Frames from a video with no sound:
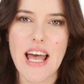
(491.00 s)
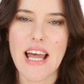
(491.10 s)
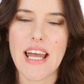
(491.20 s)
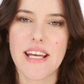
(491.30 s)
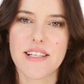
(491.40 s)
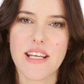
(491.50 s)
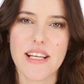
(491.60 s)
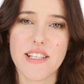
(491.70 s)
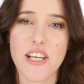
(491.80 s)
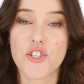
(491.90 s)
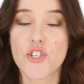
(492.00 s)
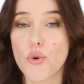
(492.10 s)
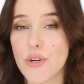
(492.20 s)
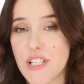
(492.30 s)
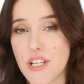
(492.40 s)
It is a
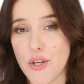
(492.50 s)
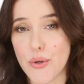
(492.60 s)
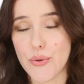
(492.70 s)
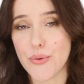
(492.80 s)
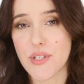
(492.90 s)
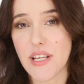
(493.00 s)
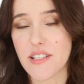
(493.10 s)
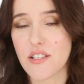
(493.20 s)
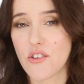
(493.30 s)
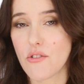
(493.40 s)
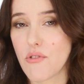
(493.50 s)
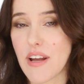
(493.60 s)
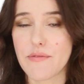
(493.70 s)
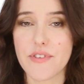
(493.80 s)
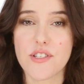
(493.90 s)
joy to use. It's
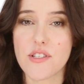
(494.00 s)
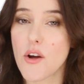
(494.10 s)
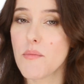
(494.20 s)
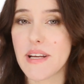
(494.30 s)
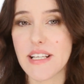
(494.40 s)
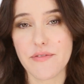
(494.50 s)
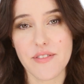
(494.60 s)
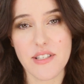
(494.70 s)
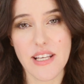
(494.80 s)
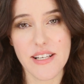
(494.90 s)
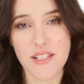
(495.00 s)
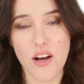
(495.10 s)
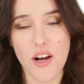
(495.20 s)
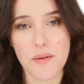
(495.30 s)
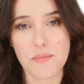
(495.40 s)
great for so many different skin
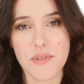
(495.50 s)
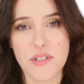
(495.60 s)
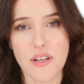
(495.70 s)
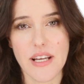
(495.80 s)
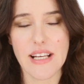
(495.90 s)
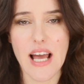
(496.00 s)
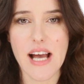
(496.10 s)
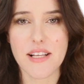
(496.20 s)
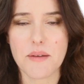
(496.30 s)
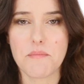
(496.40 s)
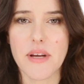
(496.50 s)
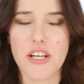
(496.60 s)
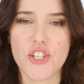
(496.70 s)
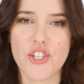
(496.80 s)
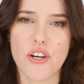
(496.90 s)
types. It has a
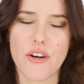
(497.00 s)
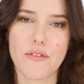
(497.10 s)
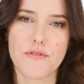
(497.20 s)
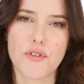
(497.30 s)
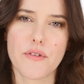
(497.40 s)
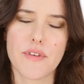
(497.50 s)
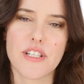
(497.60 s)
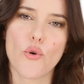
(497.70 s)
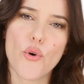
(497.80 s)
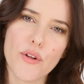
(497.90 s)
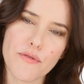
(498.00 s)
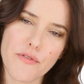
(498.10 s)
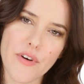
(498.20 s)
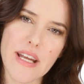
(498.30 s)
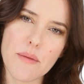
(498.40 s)
mixture of sort of, it's oil
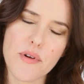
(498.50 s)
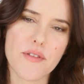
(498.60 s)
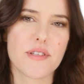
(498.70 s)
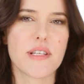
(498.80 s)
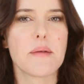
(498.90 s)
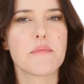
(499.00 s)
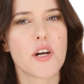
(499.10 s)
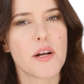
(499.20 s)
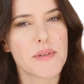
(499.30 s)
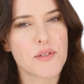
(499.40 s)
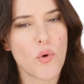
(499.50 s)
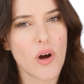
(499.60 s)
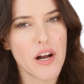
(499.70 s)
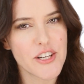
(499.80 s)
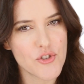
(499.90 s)
free, but at the same time, it's
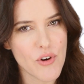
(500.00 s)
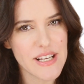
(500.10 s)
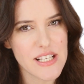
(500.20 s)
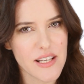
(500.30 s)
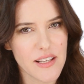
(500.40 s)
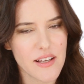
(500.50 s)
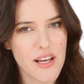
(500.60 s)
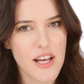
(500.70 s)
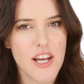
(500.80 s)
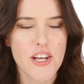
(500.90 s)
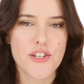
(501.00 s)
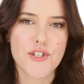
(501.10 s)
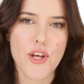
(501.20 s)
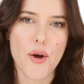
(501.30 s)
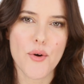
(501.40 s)
quite hydrating.
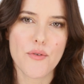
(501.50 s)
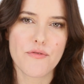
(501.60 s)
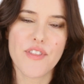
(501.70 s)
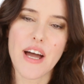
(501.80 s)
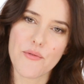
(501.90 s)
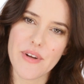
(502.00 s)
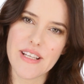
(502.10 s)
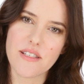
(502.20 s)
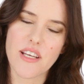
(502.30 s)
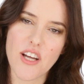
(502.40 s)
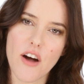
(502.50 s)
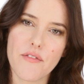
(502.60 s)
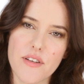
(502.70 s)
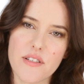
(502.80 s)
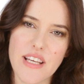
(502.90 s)
So, for that reason, it
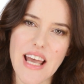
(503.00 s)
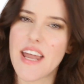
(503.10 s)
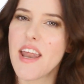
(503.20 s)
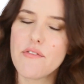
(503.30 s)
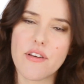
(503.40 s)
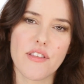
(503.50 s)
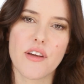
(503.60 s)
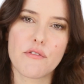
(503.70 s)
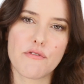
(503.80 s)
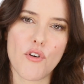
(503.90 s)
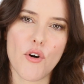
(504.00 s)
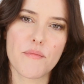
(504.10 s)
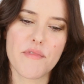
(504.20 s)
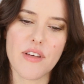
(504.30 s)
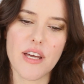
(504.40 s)
covers again everything
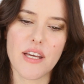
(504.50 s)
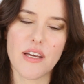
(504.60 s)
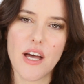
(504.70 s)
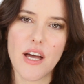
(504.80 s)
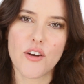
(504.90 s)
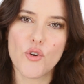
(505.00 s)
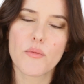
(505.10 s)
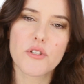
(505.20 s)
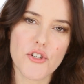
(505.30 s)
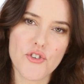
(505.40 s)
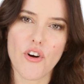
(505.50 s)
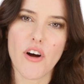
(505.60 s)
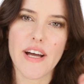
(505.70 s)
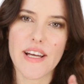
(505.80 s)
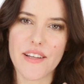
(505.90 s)
from the normal to
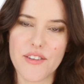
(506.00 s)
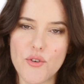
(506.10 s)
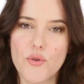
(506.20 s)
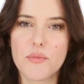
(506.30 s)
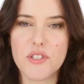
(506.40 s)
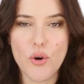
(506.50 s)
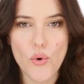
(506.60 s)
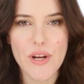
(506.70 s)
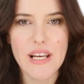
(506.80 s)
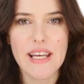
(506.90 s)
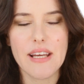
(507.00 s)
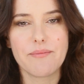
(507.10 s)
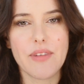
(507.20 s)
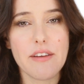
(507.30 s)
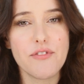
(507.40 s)
dry and the normal to oily.
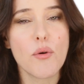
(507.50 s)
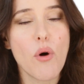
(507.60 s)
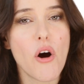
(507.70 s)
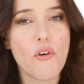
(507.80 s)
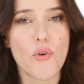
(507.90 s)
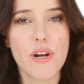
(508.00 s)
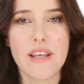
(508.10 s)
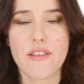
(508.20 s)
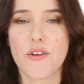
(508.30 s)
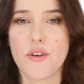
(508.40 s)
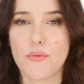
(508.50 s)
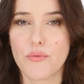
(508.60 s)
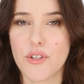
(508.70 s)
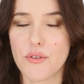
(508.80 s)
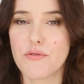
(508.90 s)
If you are oily, though, you,
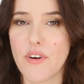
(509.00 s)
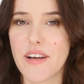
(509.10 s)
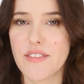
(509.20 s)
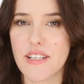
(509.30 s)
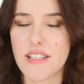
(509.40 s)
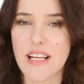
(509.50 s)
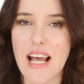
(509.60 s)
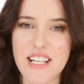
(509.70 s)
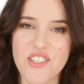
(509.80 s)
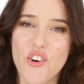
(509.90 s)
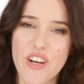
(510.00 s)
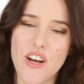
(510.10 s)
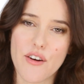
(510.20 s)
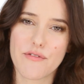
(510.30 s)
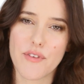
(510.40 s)
you'll find that it hasn't got
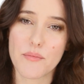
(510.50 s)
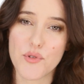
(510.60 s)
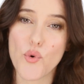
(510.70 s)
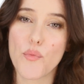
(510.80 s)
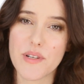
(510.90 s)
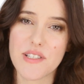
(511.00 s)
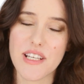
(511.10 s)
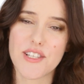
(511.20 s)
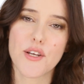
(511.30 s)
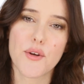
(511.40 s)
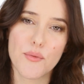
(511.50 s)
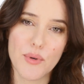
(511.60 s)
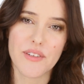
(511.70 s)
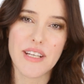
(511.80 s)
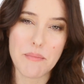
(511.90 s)
enough absorbency, so you
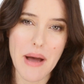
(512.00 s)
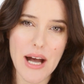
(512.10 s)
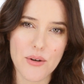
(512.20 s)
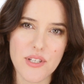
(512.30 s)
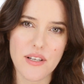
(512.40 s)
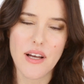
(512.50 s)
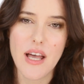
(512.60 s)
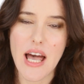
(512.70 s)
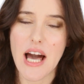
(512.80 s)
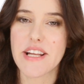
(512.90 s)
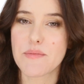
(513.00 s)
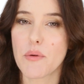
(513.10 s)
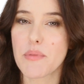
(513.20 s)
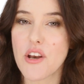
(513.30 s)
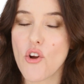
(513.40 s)
will need powder, and it's
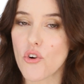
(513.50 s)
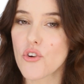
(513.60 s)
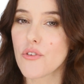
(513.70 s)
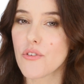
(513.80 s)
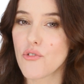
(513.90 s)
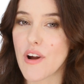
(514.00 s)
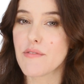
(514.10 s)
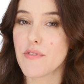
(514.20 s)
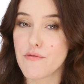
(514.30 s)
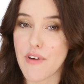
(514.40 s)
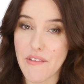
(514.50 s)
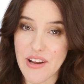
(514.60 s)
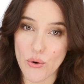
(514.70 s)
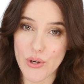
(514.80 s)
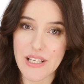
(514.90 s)
probably not great for very
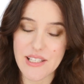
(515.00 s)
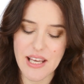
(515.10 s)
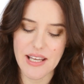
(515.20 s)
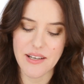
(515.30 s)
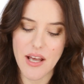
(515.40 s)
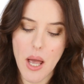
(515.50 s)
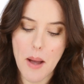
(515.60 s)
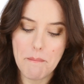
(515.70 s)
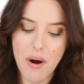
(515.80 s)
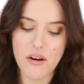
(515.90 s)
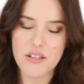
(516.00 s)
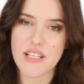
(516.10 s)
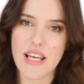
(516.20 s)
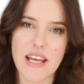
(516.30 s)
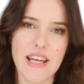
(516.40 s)
oily skin. But
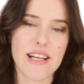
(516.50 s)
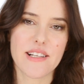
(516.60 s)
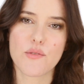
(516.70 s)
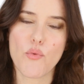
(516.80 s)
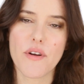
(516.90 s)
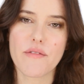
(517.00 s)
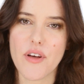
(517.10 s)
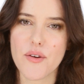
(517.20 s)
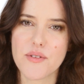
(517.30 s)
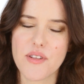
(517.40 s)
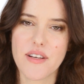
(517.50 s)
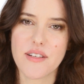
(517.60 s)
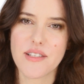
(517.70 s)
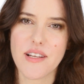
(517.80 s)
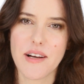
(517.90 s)
it's one of those
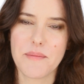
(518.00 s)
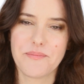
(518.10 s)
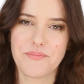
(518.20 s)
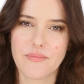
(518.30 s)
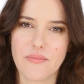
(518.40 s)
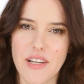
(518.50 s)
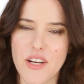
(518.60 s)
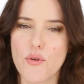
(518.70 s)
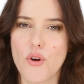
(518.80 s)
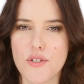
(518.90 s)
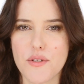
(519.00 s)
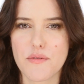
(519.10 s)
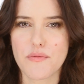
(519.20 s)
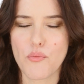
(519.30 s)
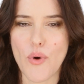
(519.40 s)
that um, I know lots
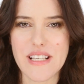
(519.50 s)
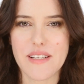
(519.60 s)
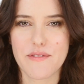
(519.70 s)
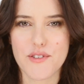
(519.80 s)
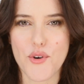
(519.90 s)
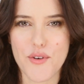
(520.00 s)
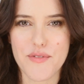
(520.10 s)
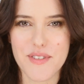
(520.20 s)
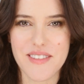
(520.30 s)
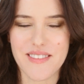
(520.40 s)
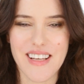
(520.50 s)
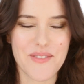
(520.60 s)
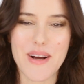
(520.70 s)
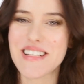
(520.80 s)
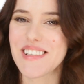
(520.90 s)
of wedding photographers and uh,
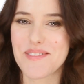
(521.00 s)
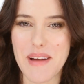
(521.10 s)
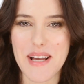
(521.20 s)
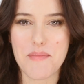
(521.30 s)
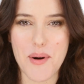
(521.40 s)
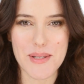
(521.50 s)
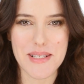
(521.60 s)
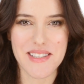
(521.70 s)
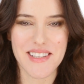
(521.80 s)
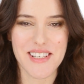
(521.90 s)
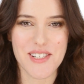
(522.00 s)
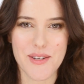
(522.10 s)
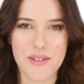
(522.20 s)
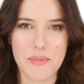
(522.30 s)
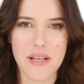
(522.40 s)
wedding makeup artists and things
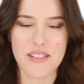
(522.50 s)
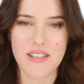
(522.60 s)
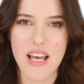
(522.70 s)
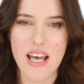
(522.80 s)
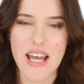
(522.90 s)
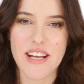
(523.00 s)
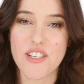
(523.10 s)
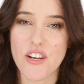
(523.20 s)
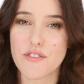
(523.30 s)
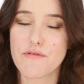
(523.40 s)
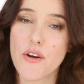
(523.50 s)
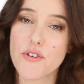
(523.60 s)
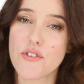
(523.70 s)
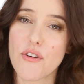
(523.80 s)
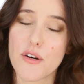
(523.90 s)
use because it does
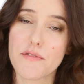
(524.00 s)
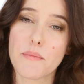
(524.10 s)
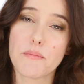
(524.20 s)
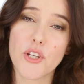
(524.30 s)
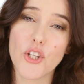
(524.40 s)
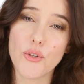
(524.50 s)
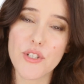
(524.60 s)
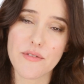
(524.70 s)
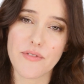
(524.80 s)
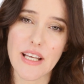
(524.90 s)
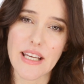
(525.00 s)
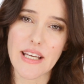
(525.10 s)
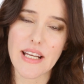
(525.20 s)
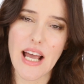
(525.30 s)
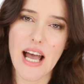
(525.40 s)
photograph beautifully.
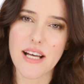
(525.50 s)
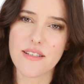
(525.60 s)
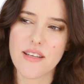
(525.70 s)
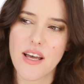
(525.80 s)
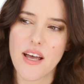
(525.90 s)
It has